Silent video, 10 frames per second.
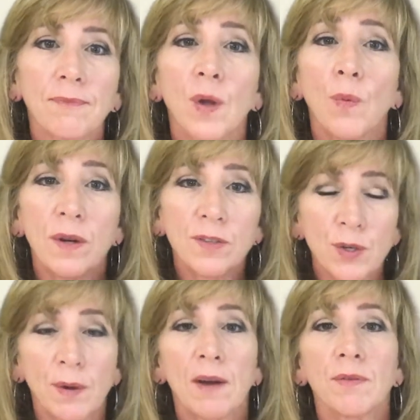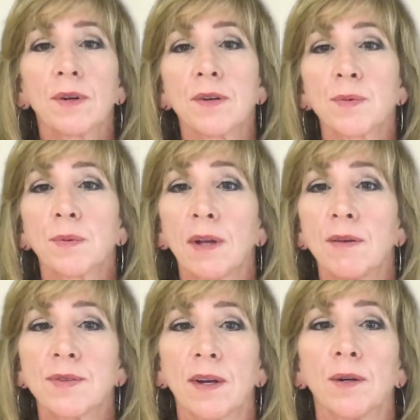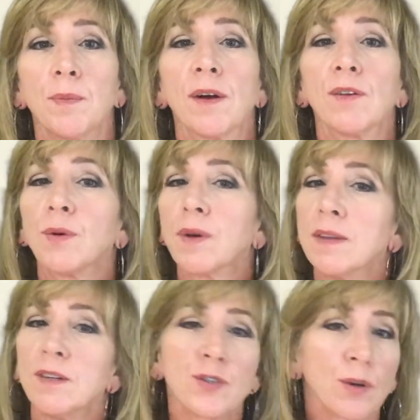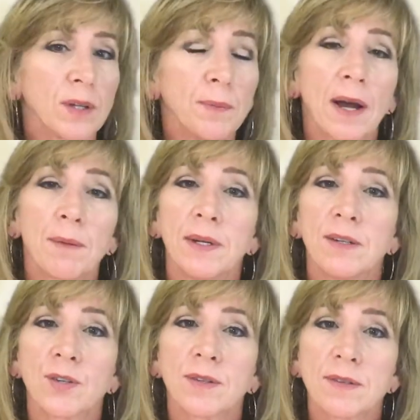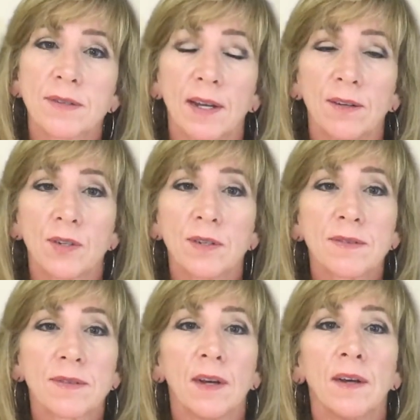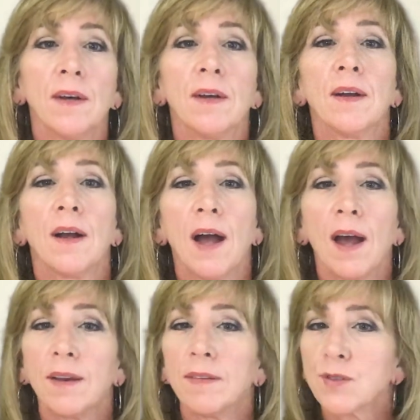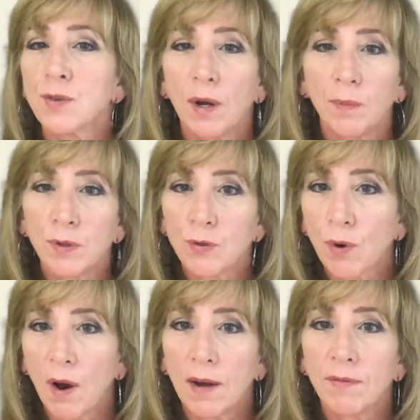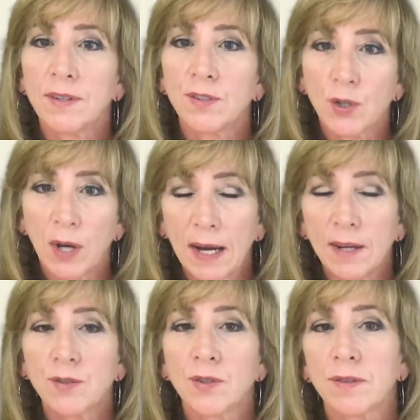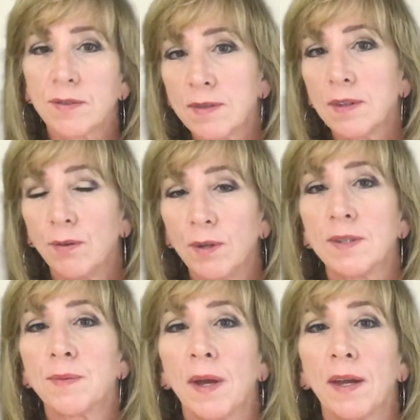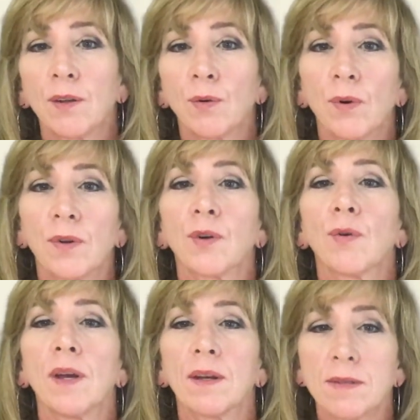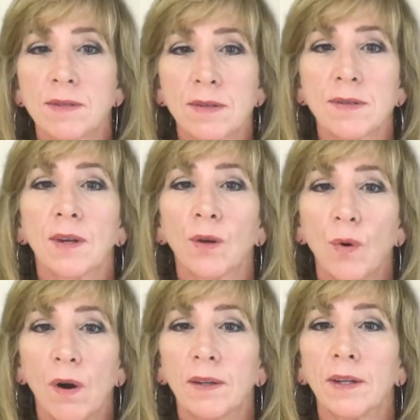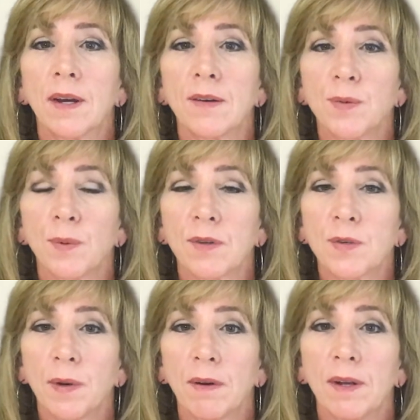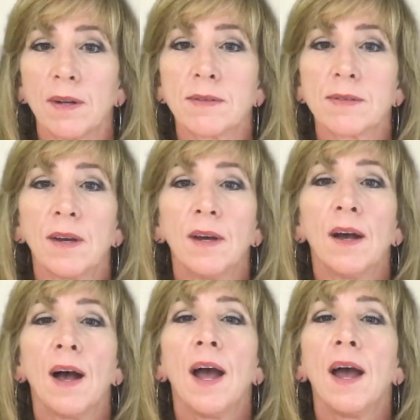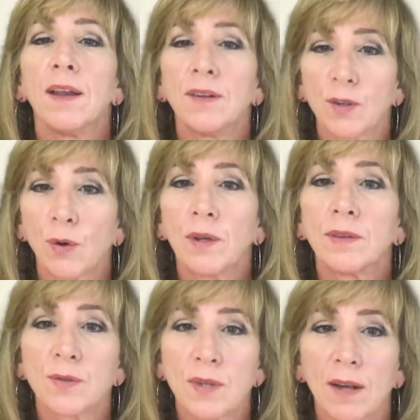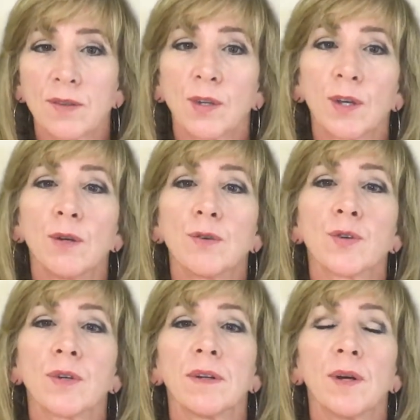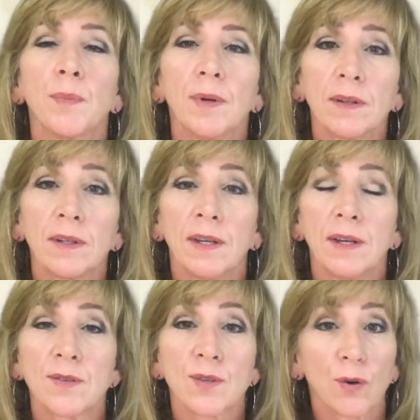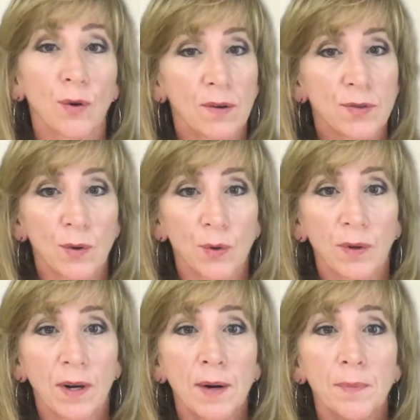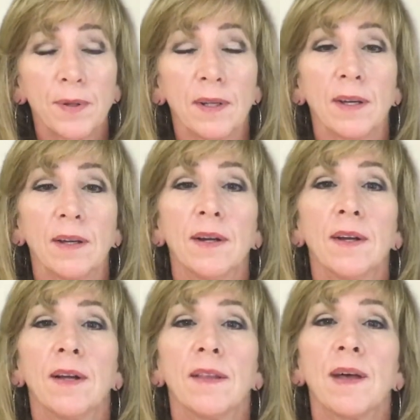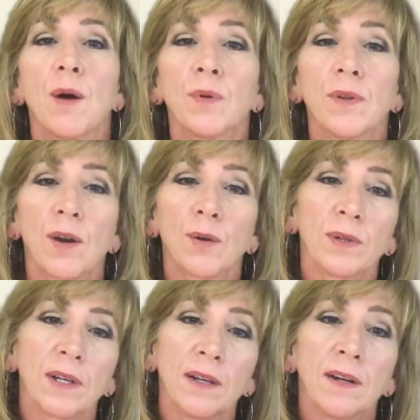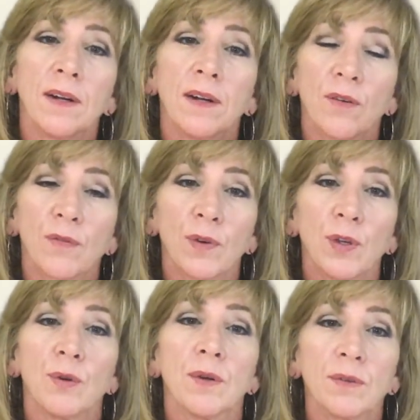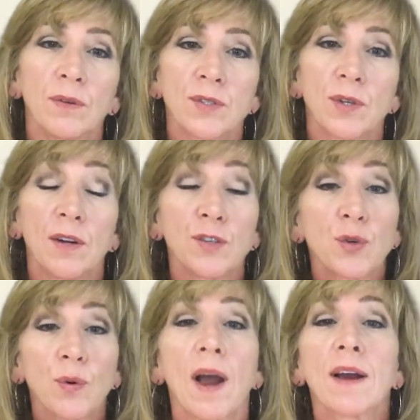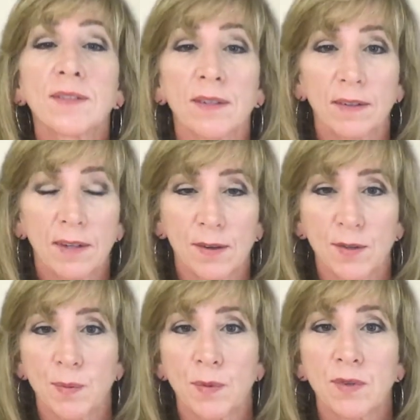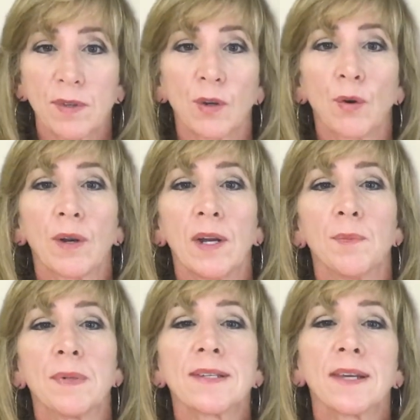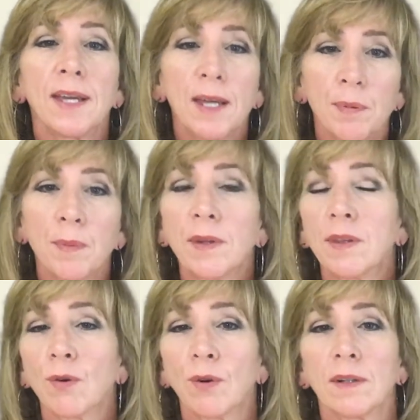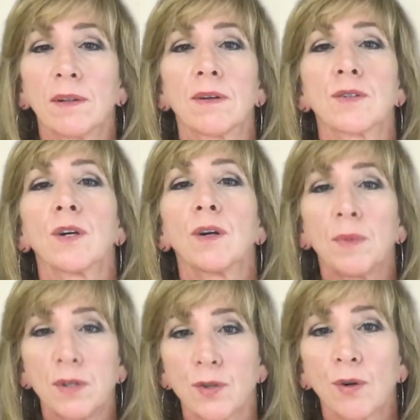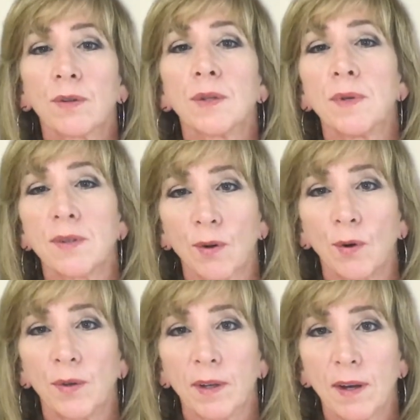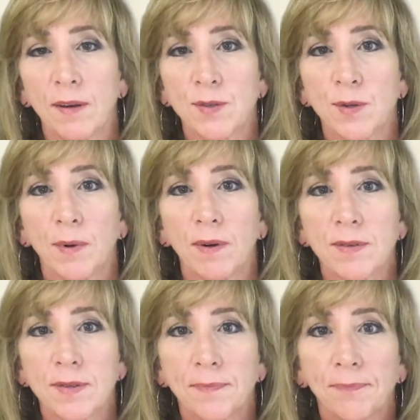Once you have your customer lifecycle model, you can then journey map each of the stages. And this will help you drive the changes that you need to make in order to create consistent quality customer experience and to create those execution abilities across the whole company that will not only for you to attract customers in the green, but to keep them in the green long term and turn them into golden customers.